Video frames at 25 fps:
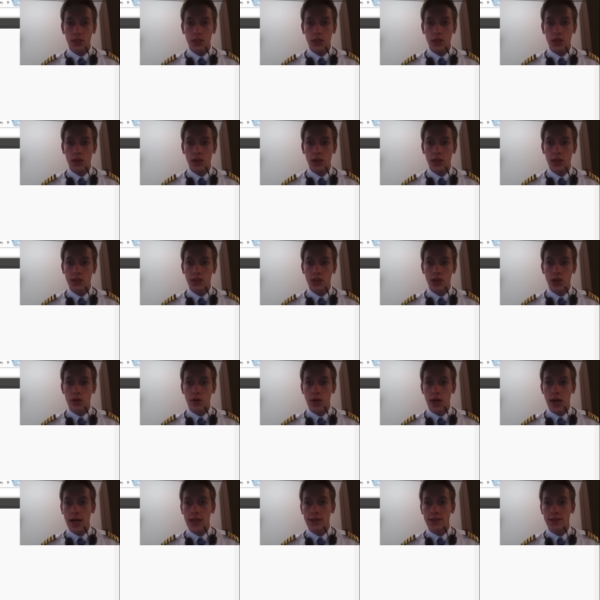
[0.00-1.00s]
Uh, let's go
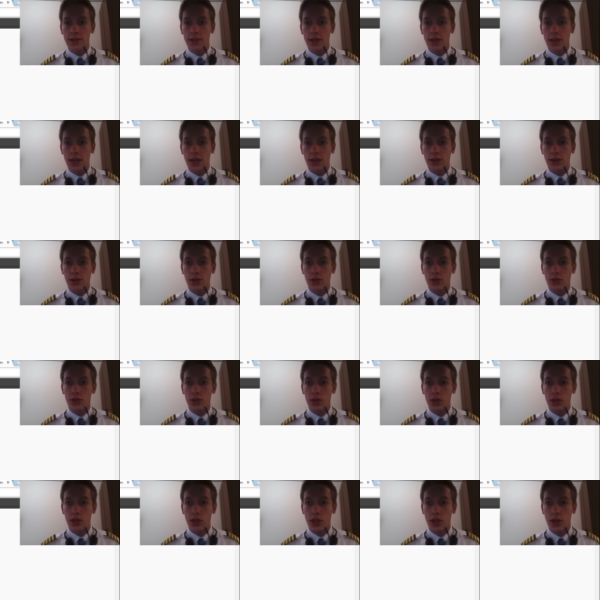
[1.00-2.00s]
ahead and go to
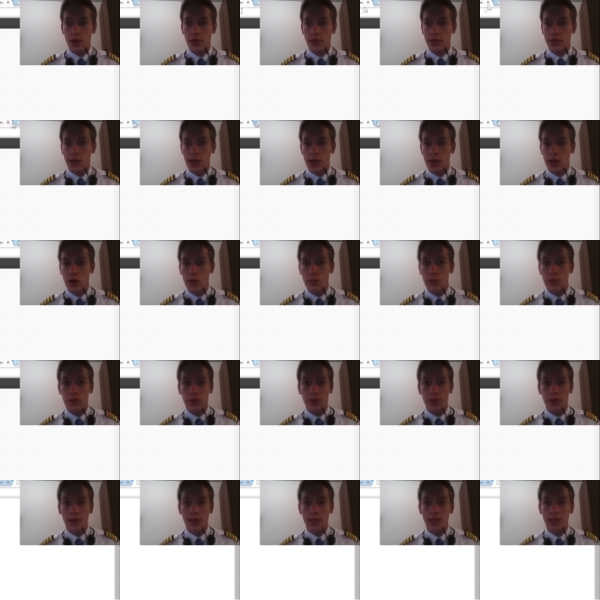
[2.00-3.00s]
the charts. I opened
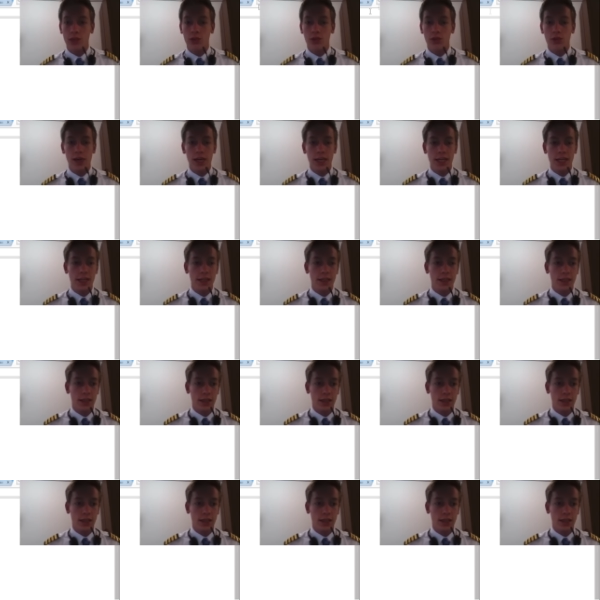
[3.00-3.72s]
the link already.